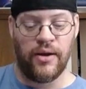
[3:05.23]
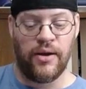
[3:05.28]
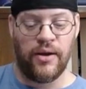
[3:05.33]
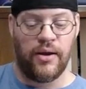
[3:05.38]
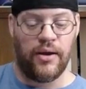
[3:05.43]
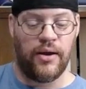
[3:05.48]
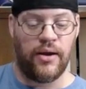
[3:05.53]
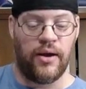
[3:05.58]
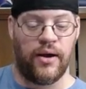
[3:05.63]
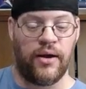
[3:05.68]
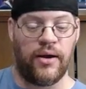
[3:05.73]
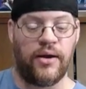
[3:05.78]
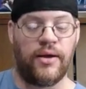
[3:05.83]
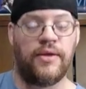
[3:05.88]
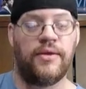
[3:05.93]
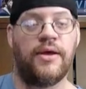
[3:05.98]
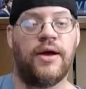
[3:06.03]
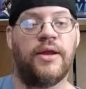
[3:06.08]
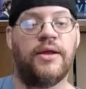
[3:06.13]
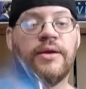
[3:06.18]
Uh, and that
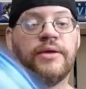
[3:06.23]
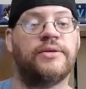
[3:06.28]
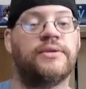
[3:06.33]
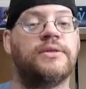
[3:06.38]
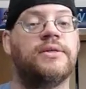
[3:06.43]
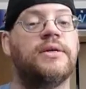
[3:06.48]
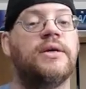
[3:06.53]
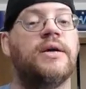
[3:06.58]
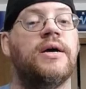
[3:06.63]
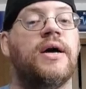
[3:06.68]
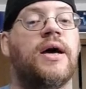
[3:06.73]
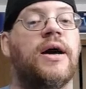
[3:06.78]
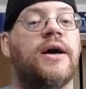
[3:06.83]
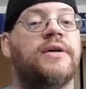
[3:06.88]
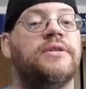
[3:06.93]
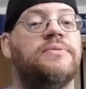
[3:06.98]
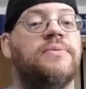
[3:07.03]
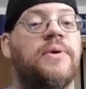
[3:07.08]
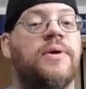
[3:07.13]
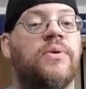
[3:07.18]
is
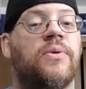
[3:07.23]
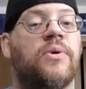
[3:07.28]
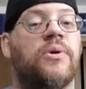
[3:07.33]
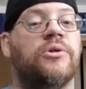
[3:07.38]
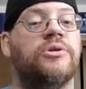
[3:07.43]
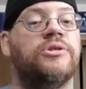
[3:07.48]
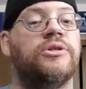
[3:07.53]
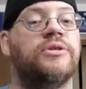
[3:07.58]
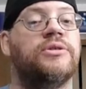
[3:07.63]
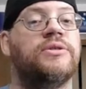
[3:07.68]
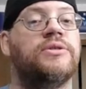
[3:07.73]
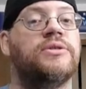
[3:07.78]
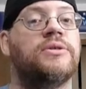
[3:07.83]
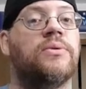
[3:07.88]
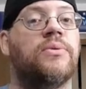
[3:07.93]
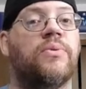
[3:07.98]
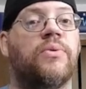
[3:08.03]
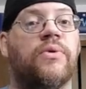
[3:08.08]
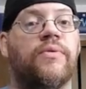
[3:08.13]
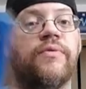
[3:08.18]
X-Men Origins
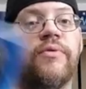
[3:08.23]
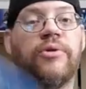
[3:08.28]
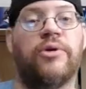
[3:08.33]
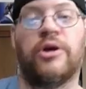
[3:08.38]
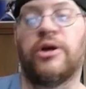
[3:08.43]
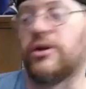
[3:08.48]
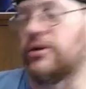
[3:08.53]
Wolverine.